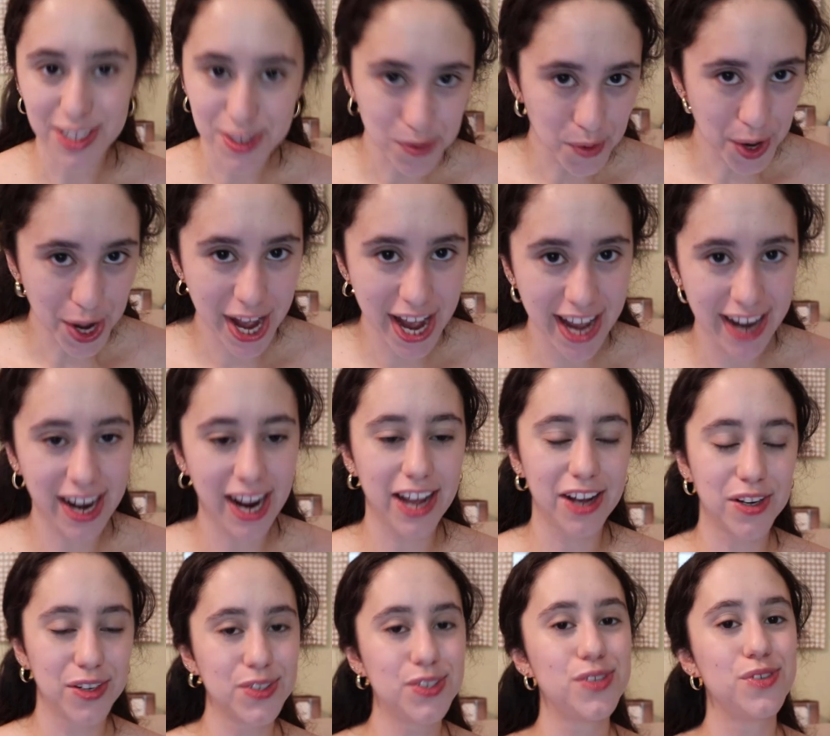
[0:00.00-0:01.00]
guess what? I
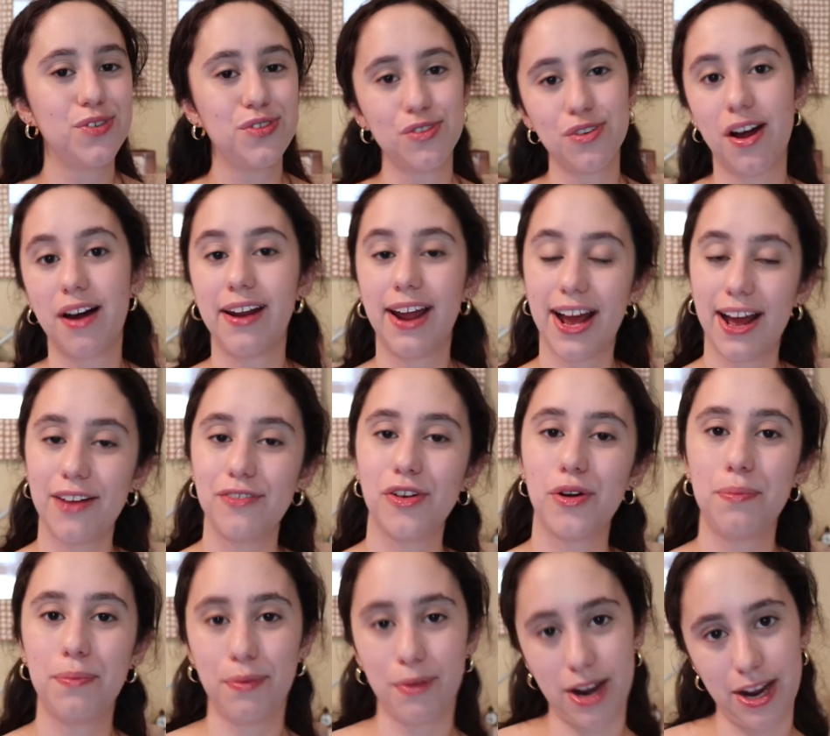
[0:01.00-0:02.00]
also do not have
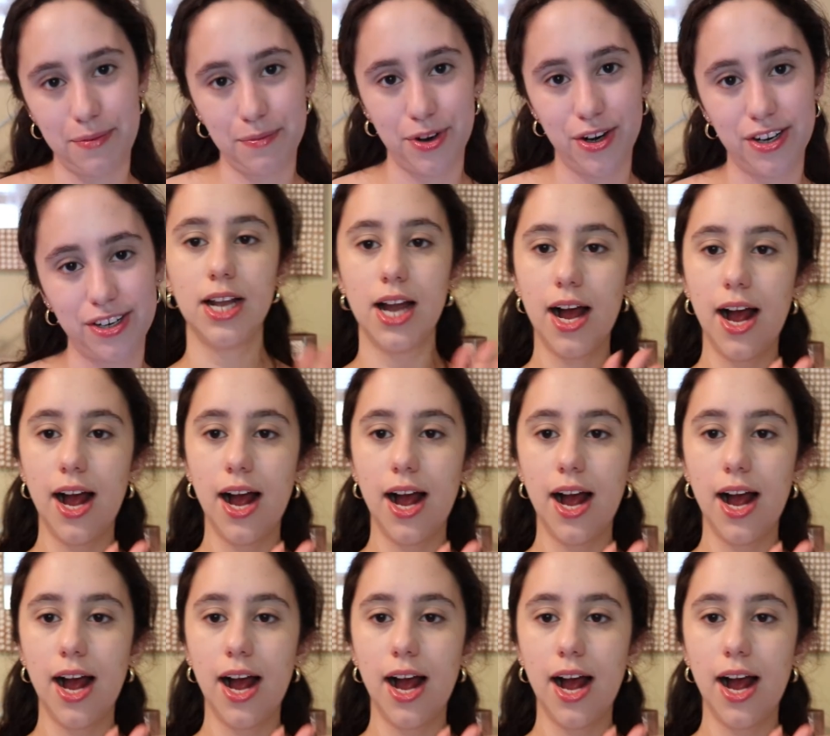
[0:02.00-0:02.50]
a primer.